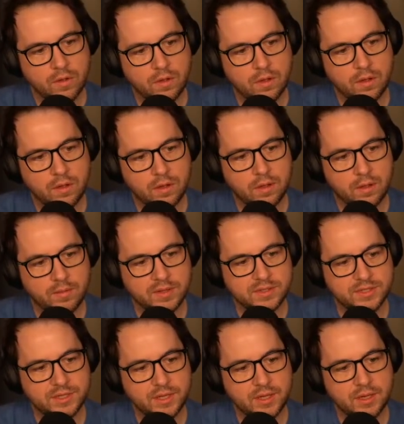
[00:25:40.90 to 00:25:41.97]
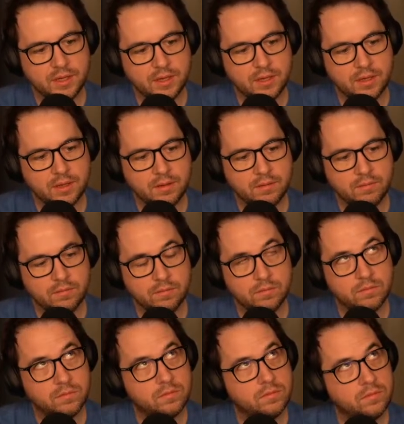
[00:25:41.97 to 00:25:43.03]
Let's see.
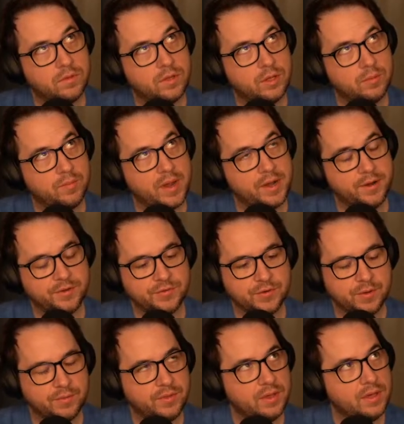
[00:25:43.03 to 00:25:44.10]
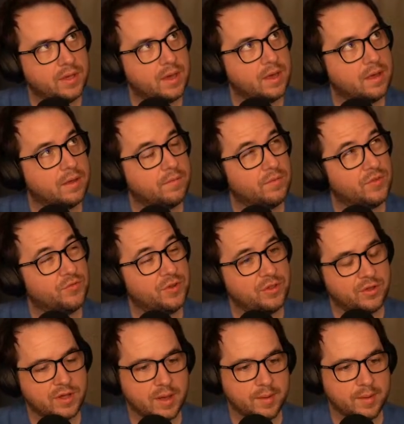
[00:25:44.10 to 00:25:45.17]
The binary the tree
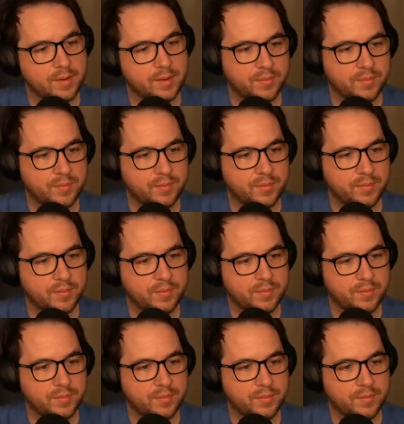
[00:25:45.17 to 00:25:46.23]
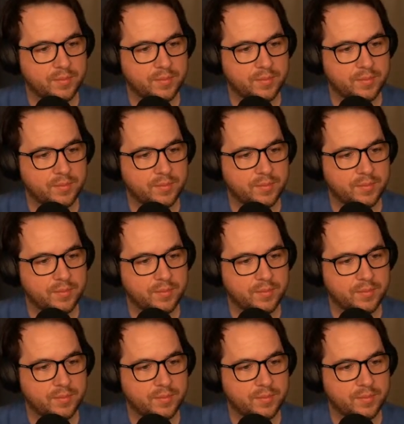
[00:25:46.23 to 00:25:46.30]
lookup is going to be constant.